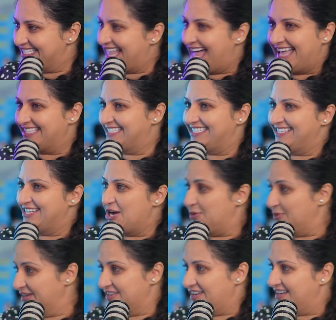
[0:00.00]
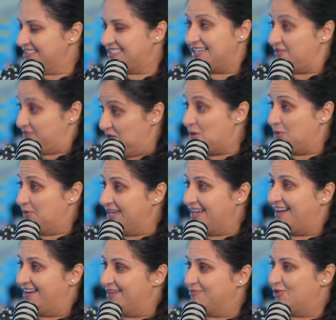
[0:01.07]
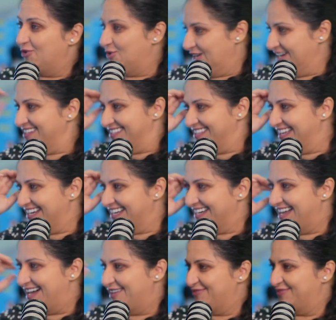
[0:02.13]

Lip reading: that, you know, we're not enough? No, we are more than enough.